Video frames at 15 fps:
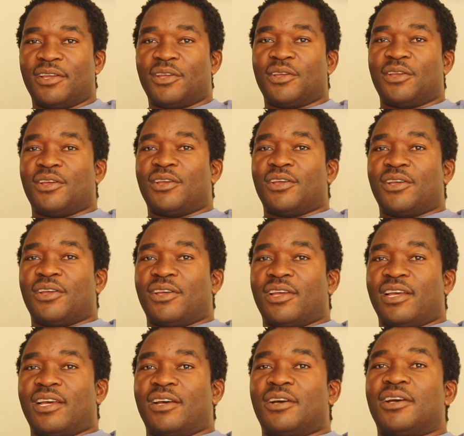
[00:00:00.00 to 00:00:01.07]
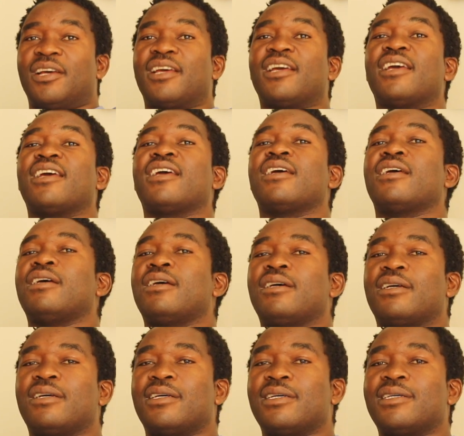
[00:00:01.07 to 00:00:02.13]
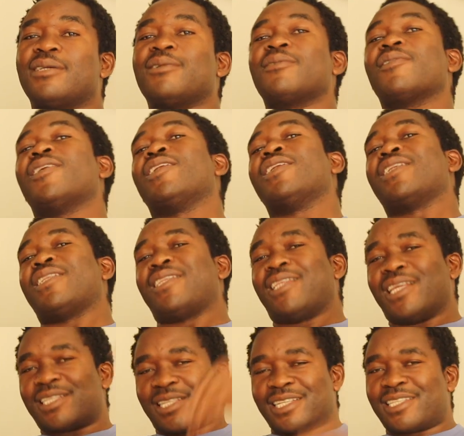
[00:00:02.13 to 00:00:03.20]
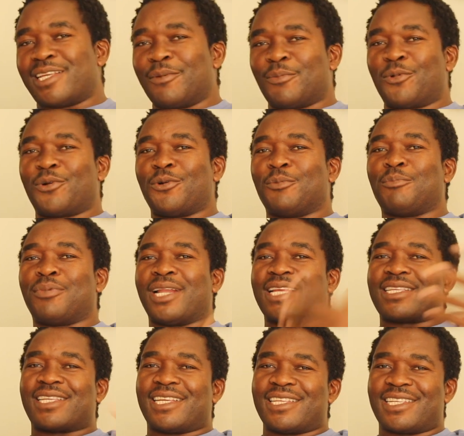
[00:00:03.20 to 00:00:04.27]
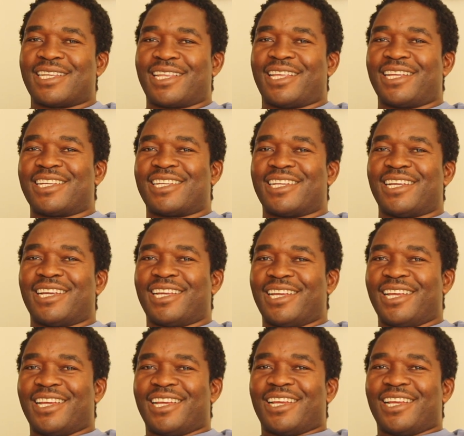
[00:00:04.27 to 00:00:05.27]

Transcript: Okay. Uh, and that's the same complacency that uh,